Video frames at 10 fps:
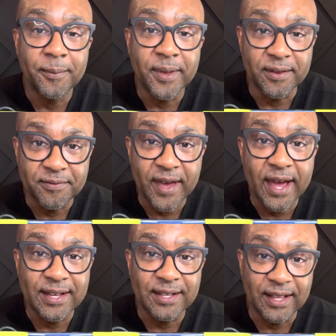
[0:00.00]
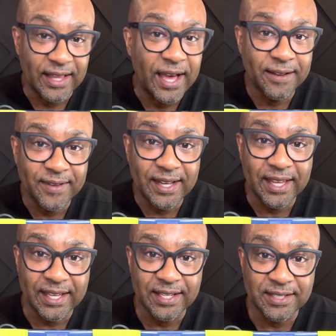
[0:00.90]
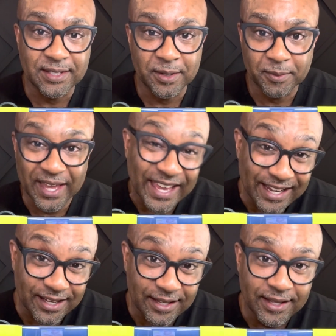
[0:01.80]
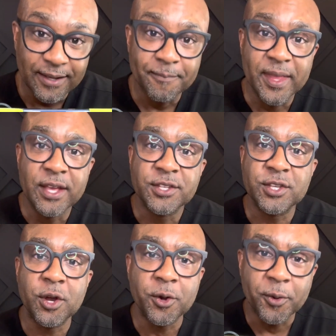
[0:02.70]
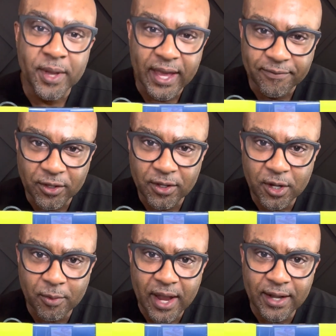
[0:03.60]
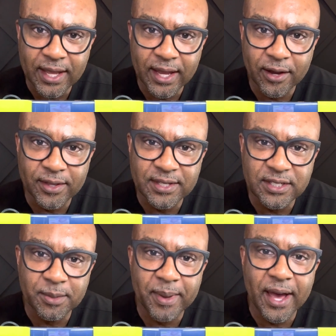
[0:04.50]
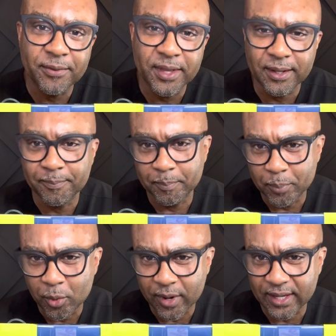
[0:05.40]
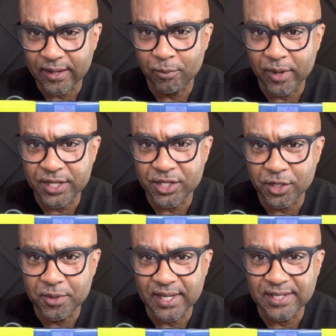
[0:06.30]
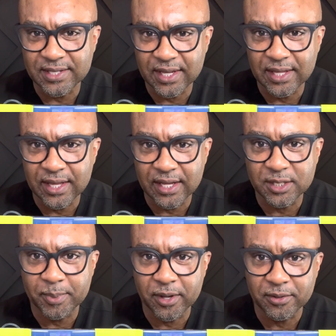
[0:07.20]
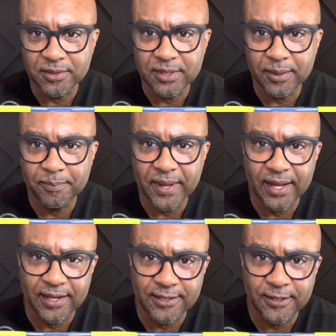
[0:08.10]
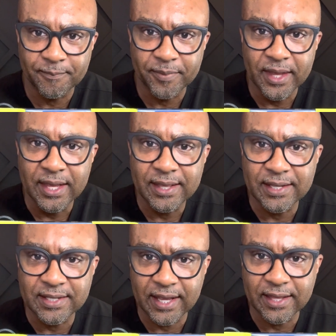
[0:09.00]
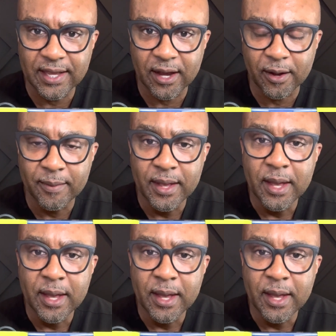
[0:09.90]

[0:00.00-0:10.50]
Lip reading: In fact, a lot of it is hidden. So if you look around here, this is about the point at which you can see the exposed penis, this length here.